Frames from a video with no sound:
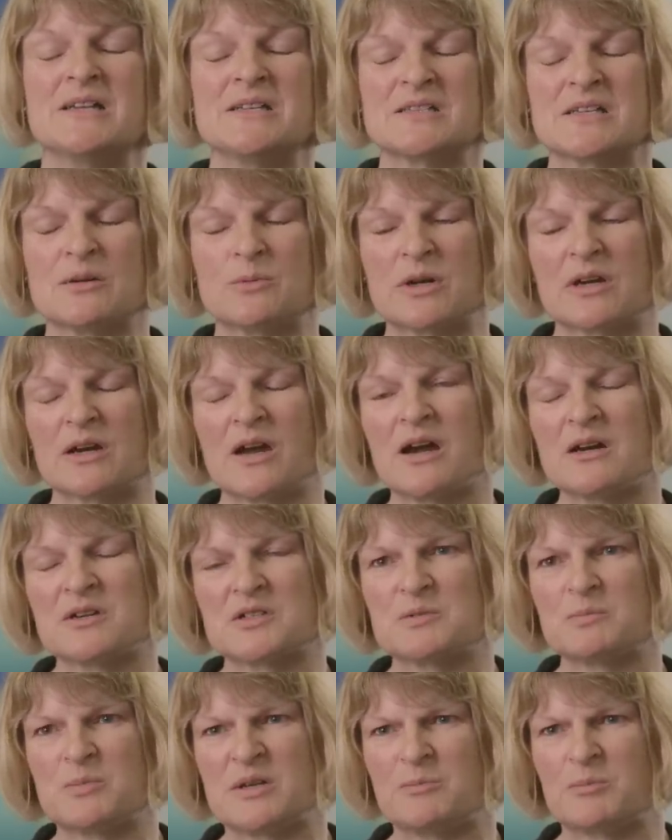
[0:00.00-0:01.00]
So we're
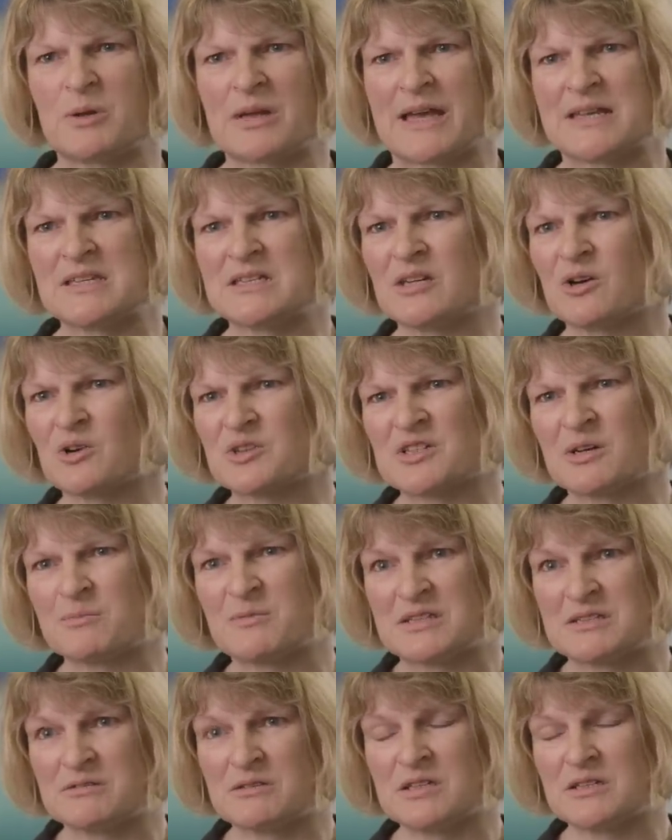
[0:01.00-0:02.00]
encouraging people. Andy got up
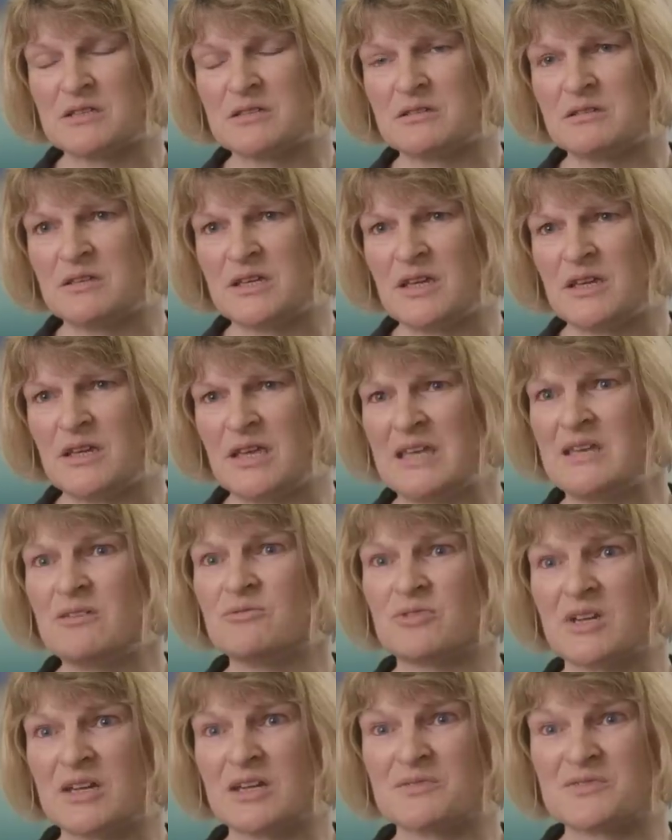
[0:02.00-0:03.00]
the, the, the
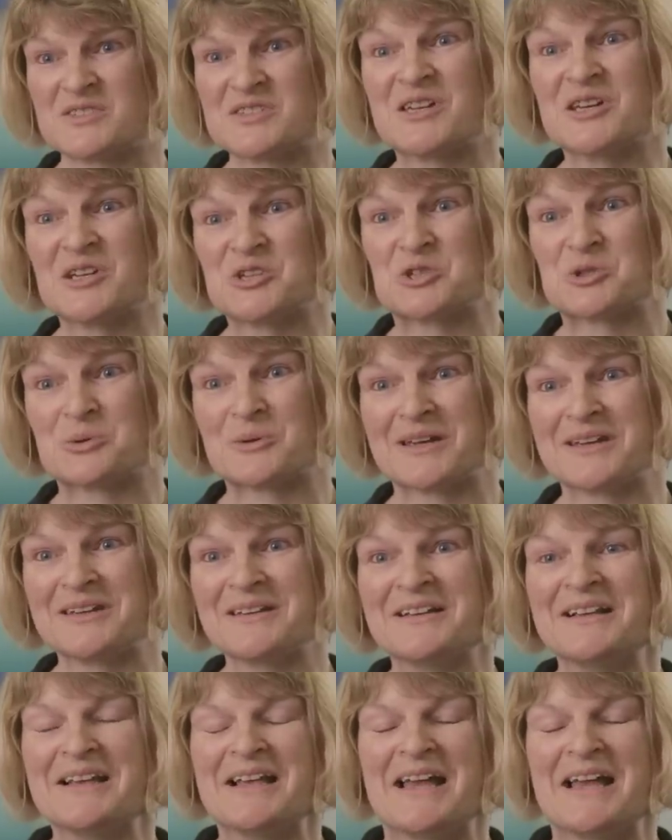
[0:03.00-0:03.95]
evening of surgery,